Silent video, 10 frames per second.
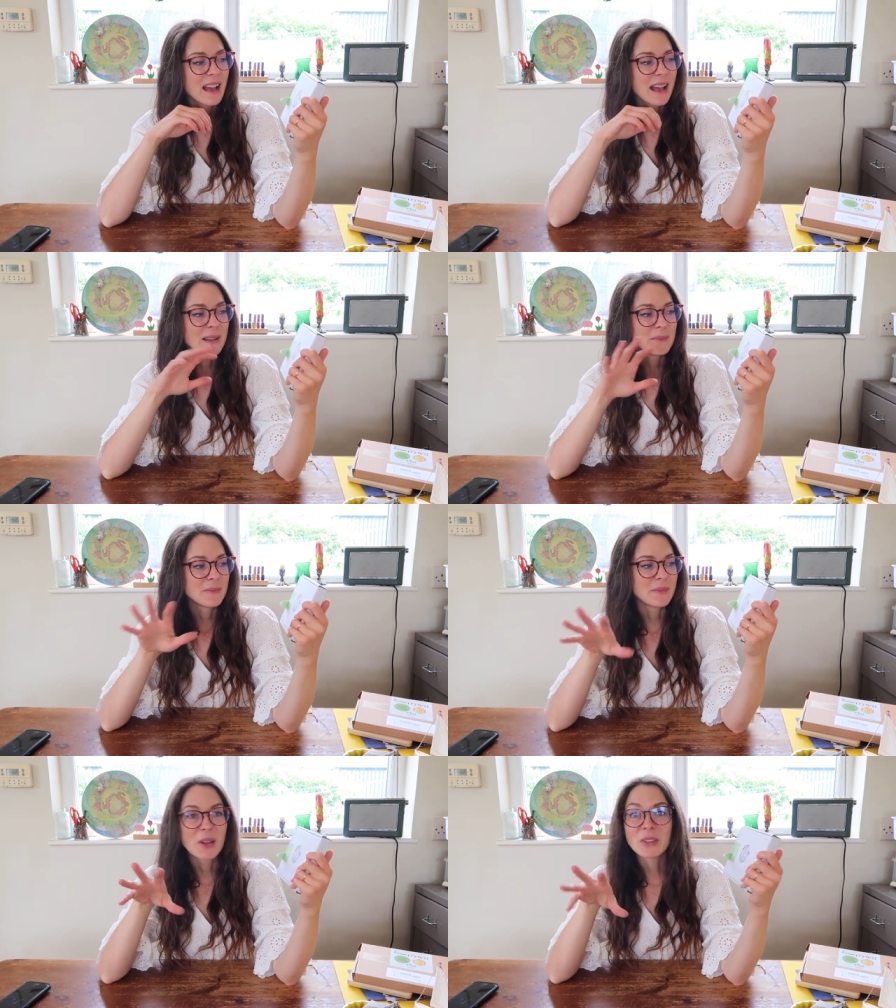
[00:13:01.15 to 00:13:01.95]

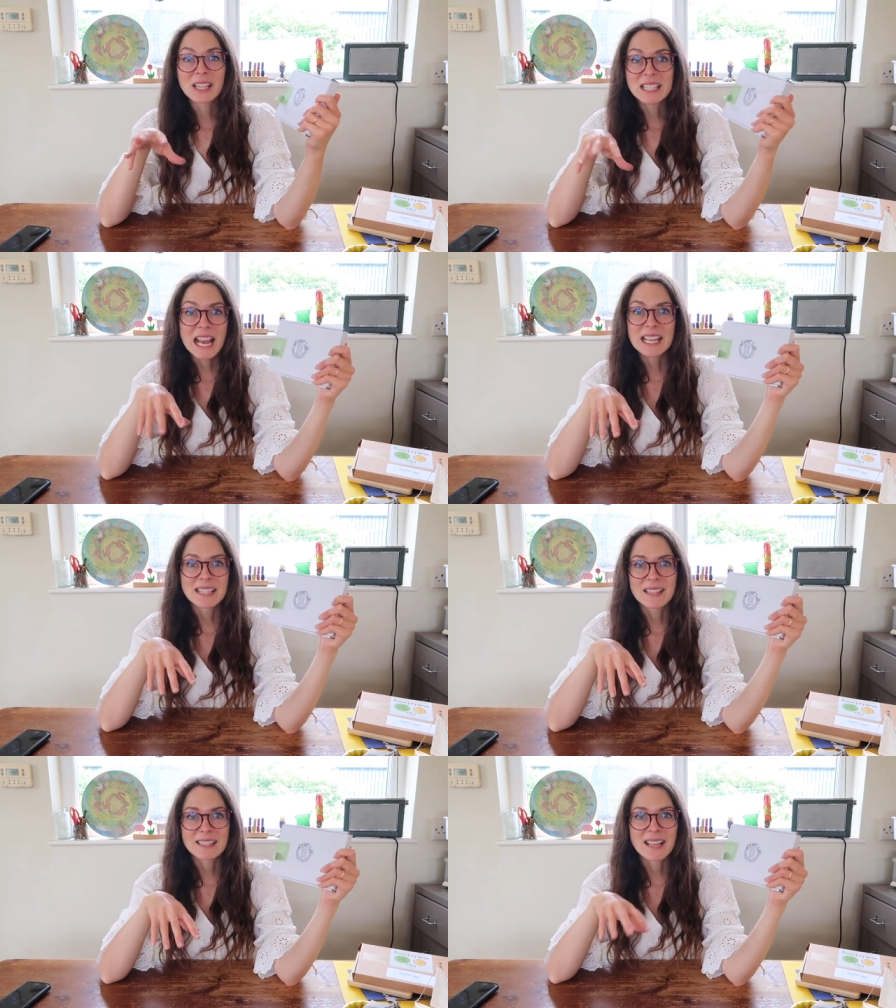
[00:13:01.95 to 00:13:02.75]
um, on the
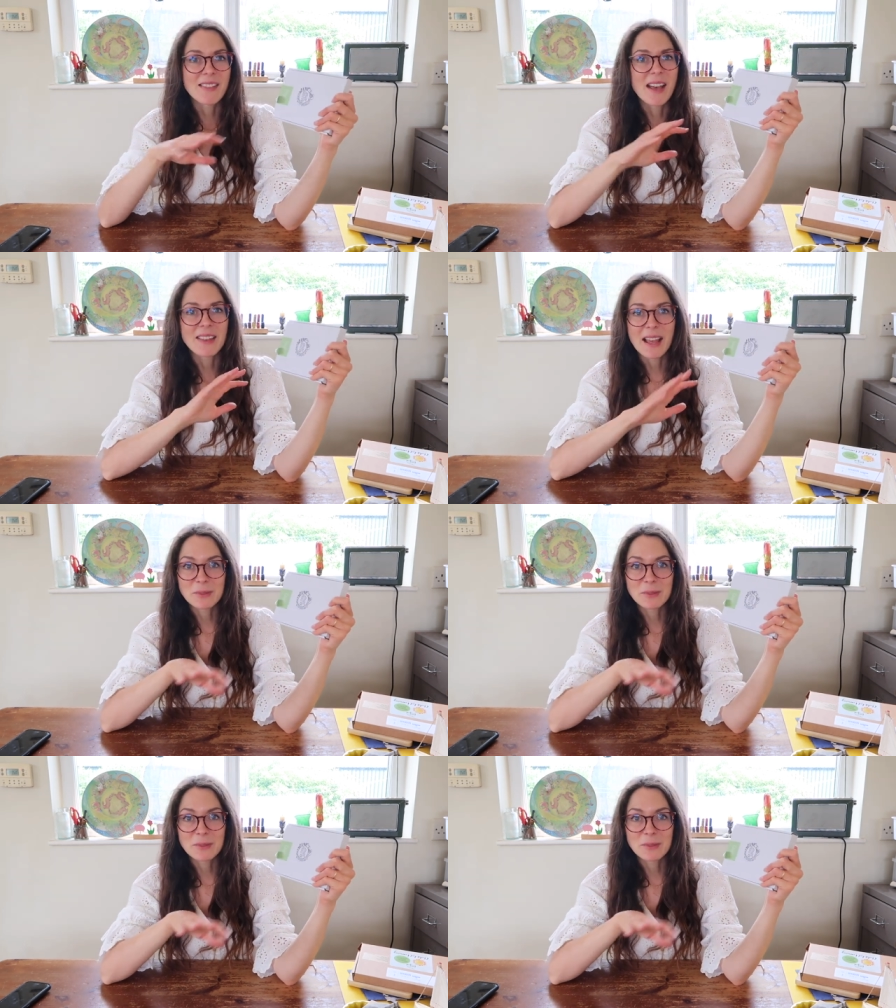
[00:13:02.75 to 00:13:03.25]
containers and things like that. They